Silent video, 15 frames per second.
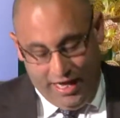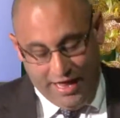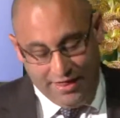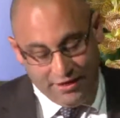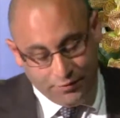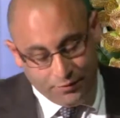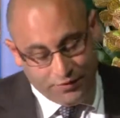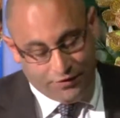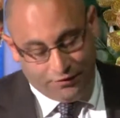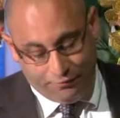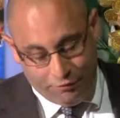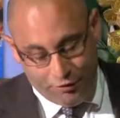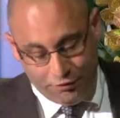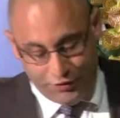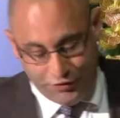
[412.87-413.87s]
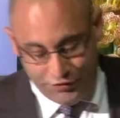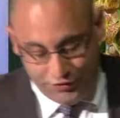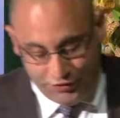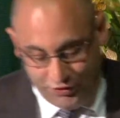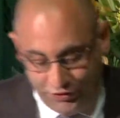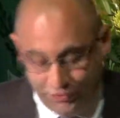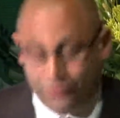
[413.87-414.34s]
And this was of real
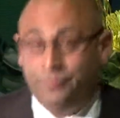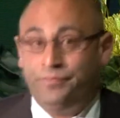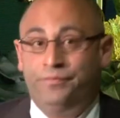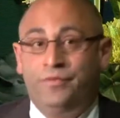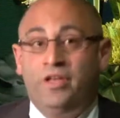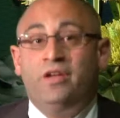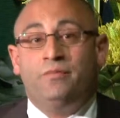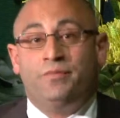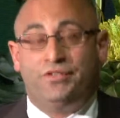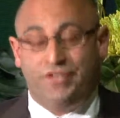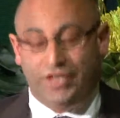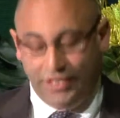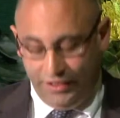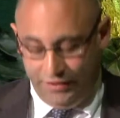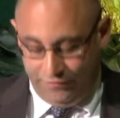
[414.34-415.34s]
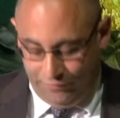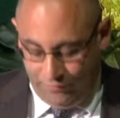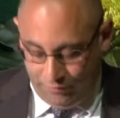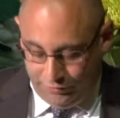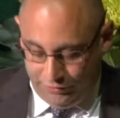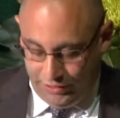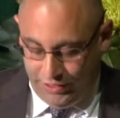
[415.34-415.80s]
concern, particularly
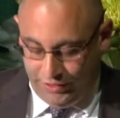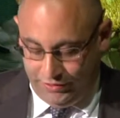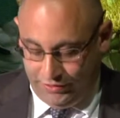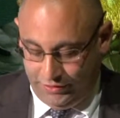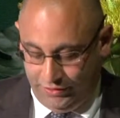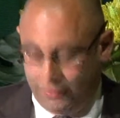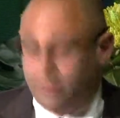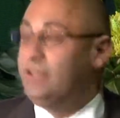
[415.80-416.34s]
from police,